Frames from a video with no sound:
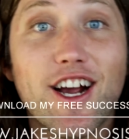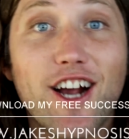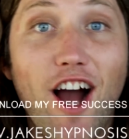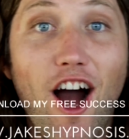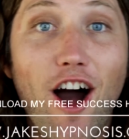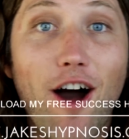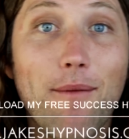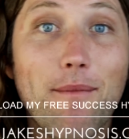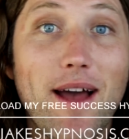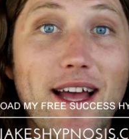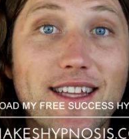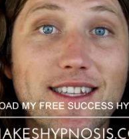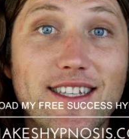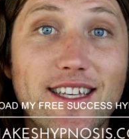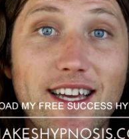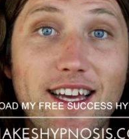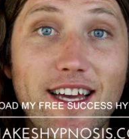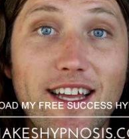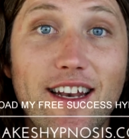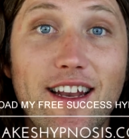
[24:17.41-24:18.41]
comment
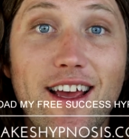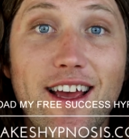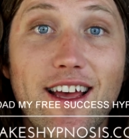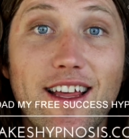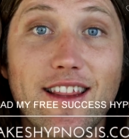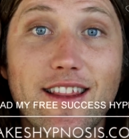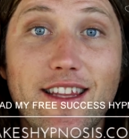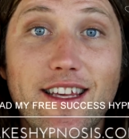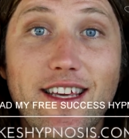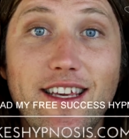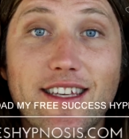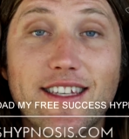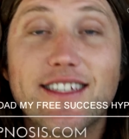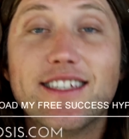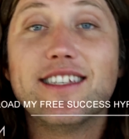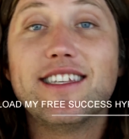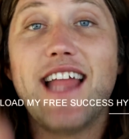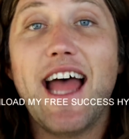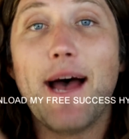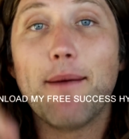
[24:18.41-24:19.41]
in the
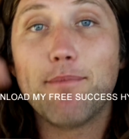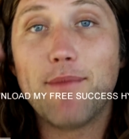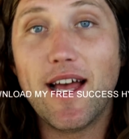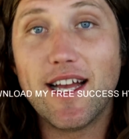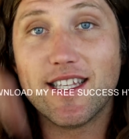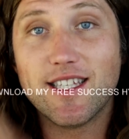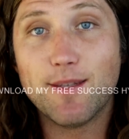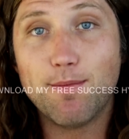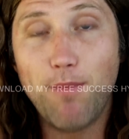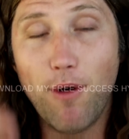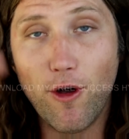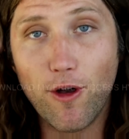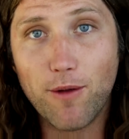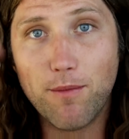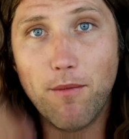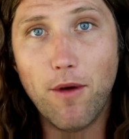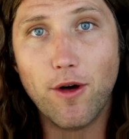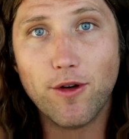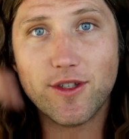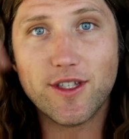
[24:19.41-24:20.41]
step that
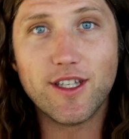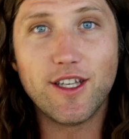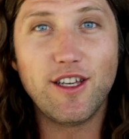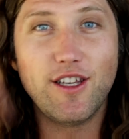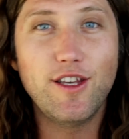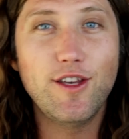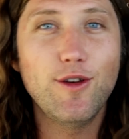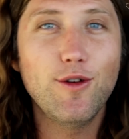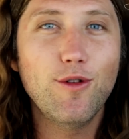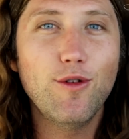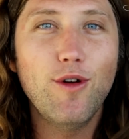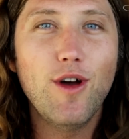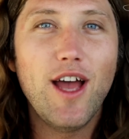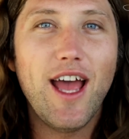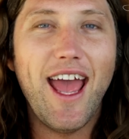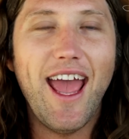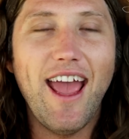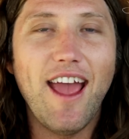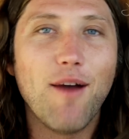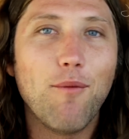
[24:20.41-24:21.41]
spoke most to you
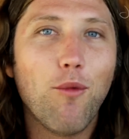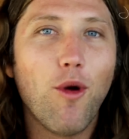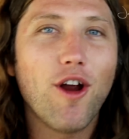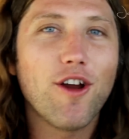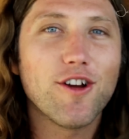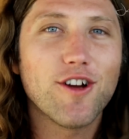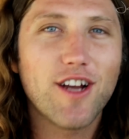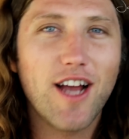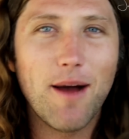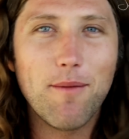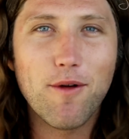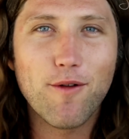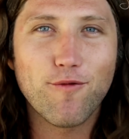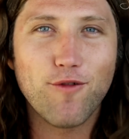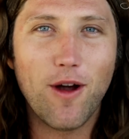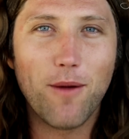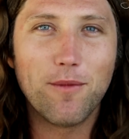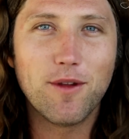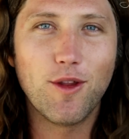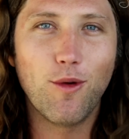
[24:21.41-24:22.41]
and where you're coming
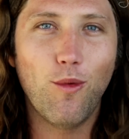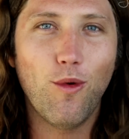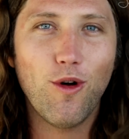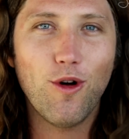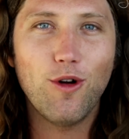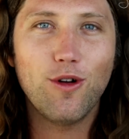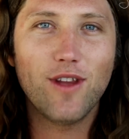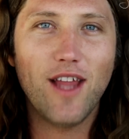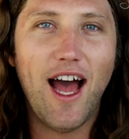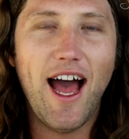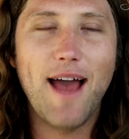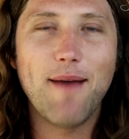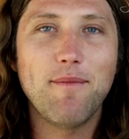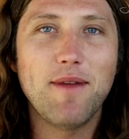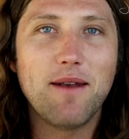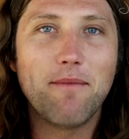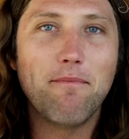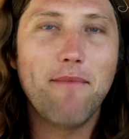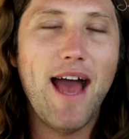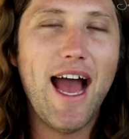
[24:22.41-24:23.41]
from in the world.
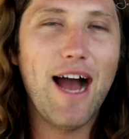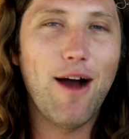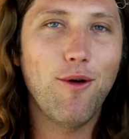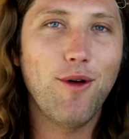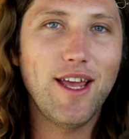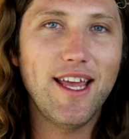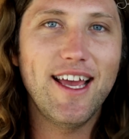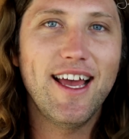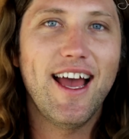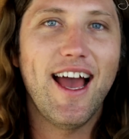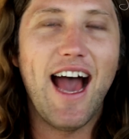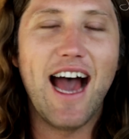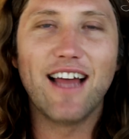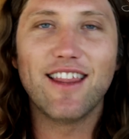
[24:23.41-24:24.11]
I'm in Maui.